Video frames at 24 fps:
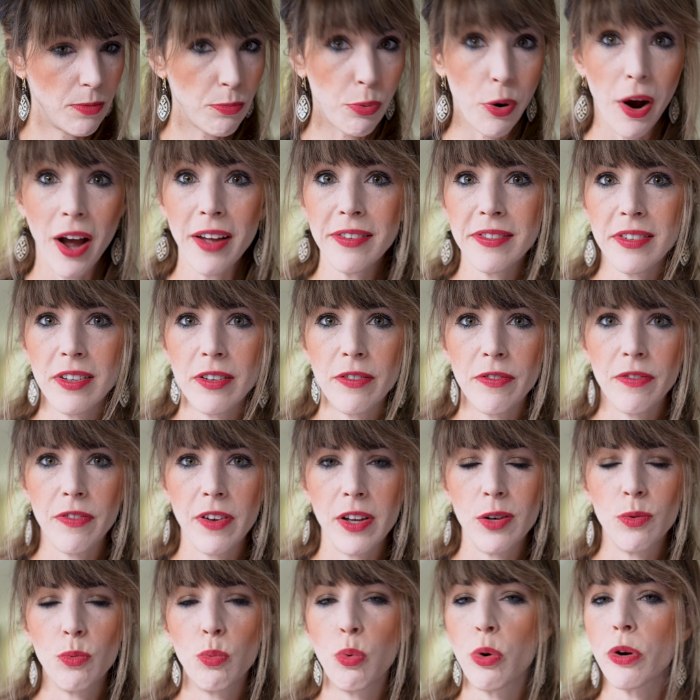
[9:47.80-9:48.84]
impressive
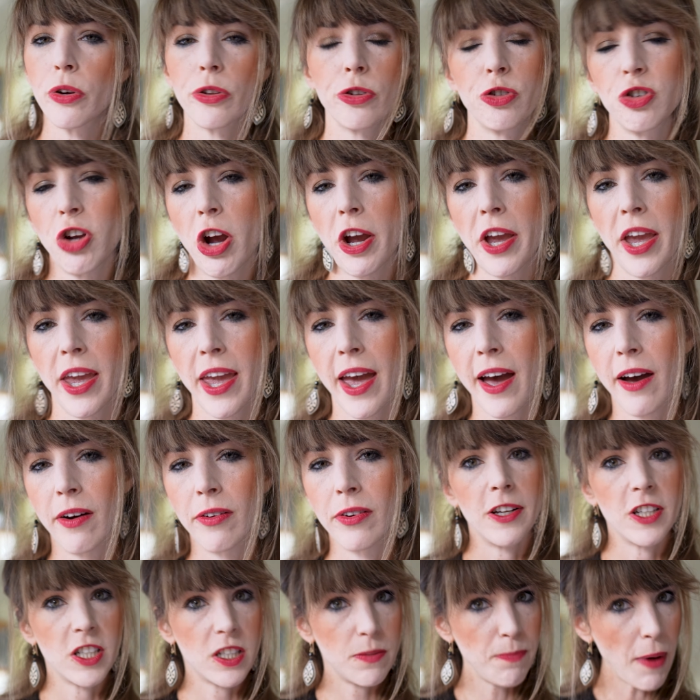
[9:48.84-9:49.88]
and worth checking
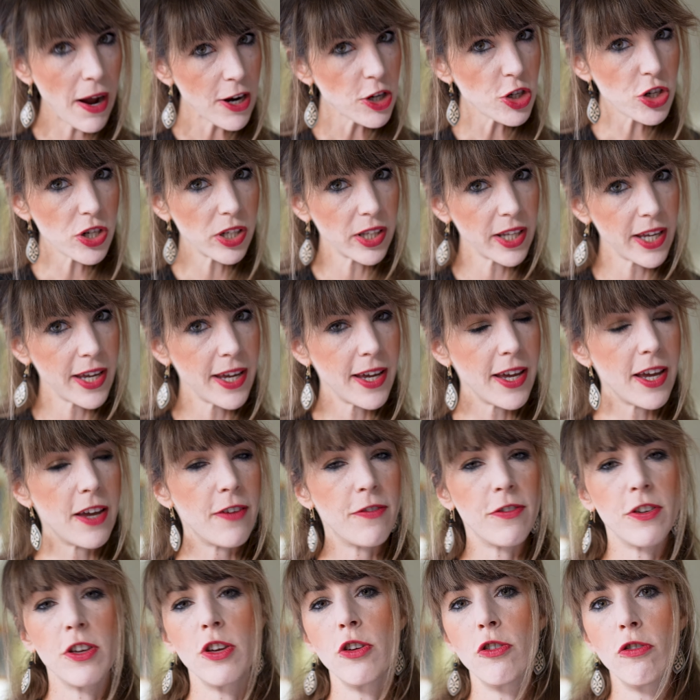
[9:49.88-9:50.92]
out, especially
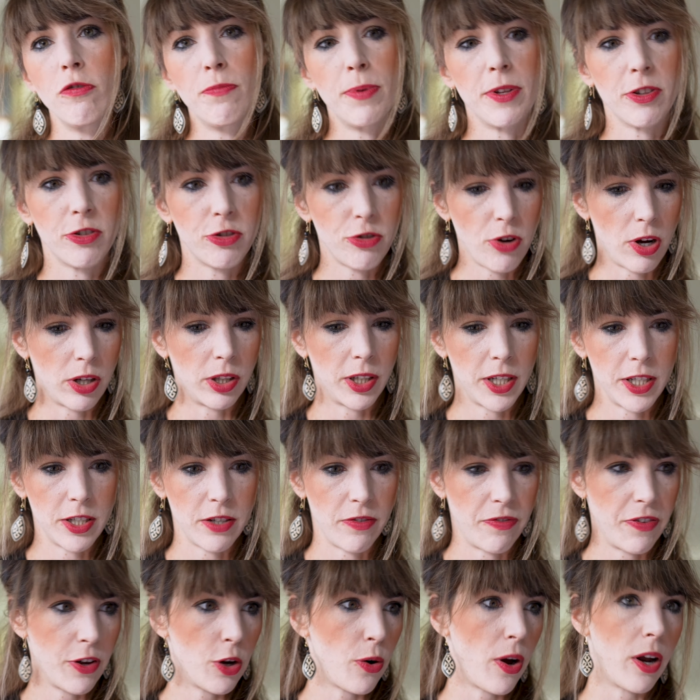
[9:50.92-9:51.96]
if you've been struggling
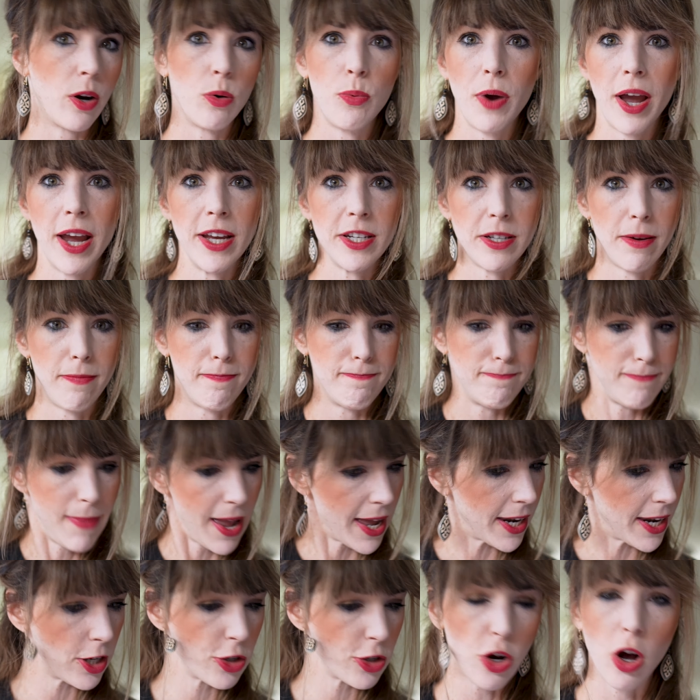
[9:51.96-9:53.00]
to figure out a way to
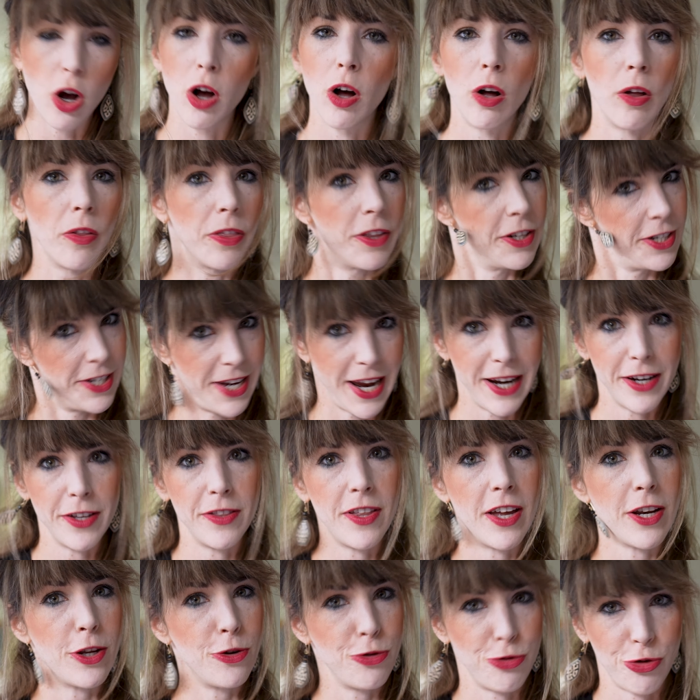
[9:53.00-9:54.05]
manage all the data
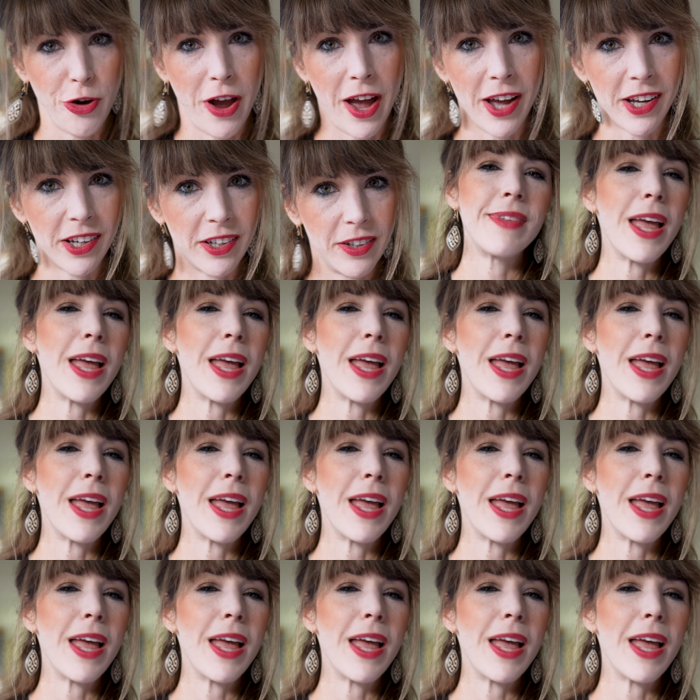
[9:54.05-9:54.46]
that you track.